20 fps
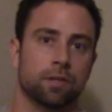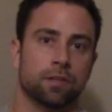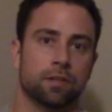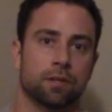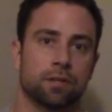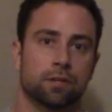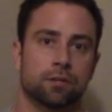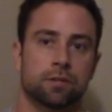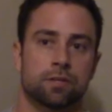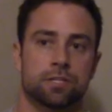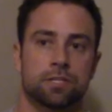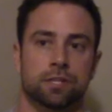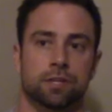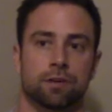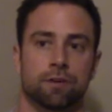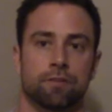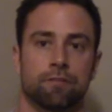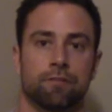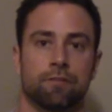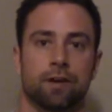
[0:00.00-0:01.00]
increasing
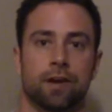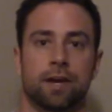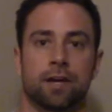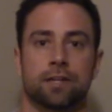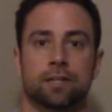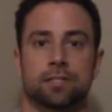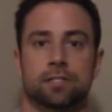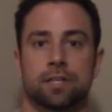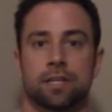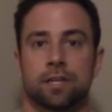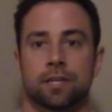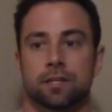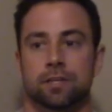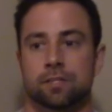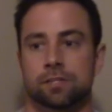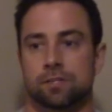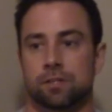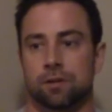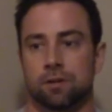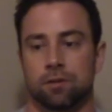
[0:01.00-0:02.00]
your fat intake.
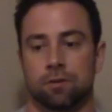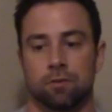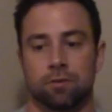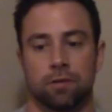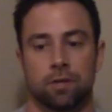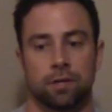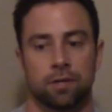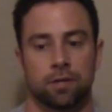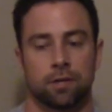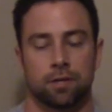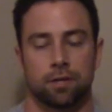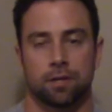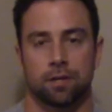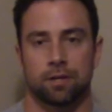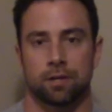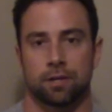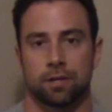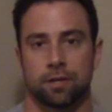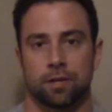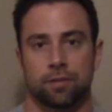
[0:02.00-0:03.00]
So
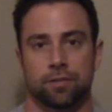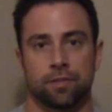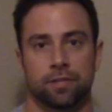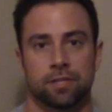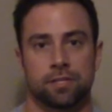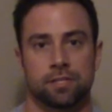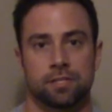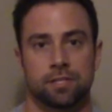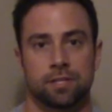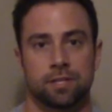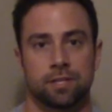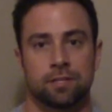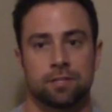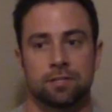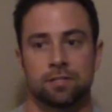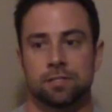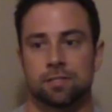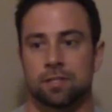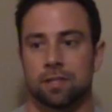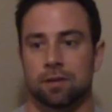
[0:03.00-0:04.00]
healthy
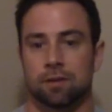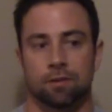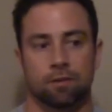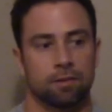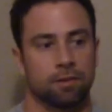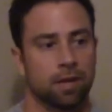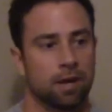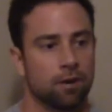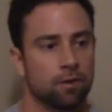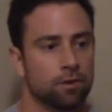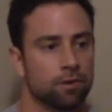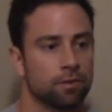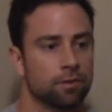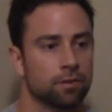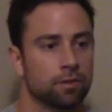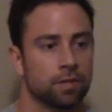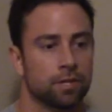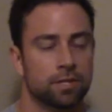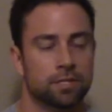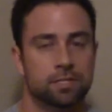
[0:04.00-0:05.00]
seeds that are allowed on
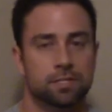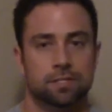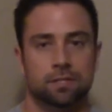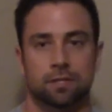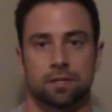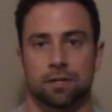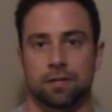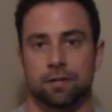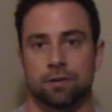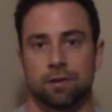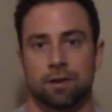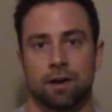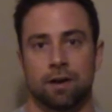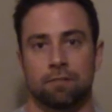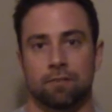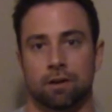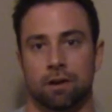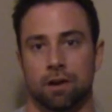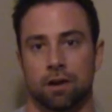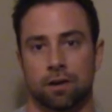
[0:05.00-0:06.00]
the list, your
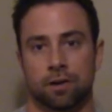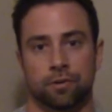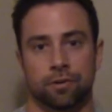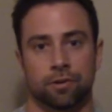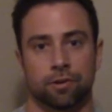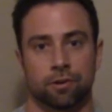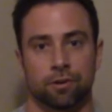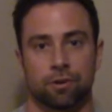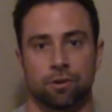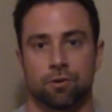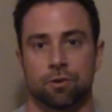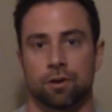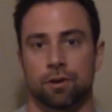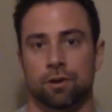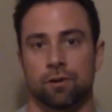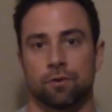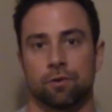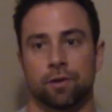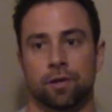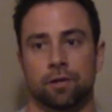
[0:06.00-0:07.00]
avocado, your
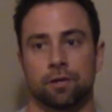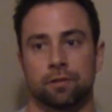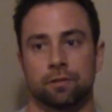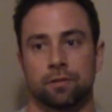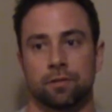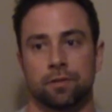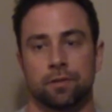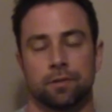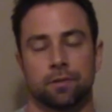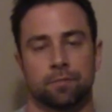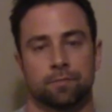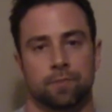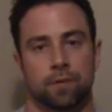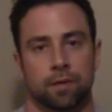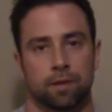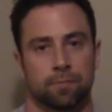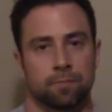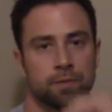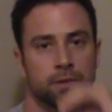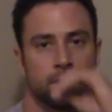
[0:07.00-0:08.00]
coconut oil,
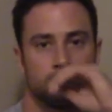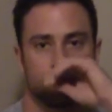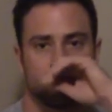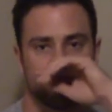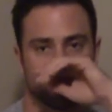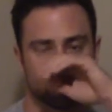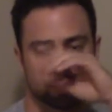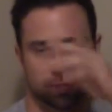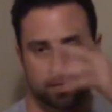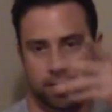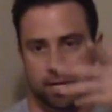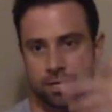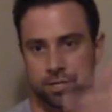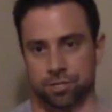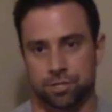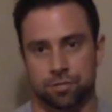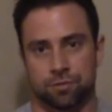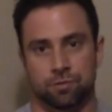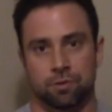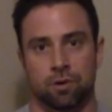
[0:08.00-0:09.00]
nut butters,
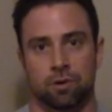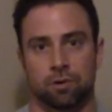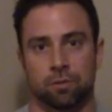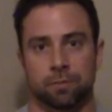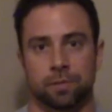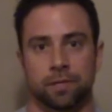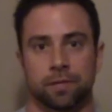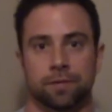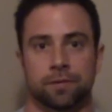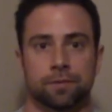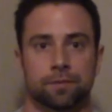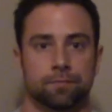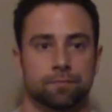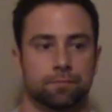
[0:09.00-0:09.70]
cashew, almond,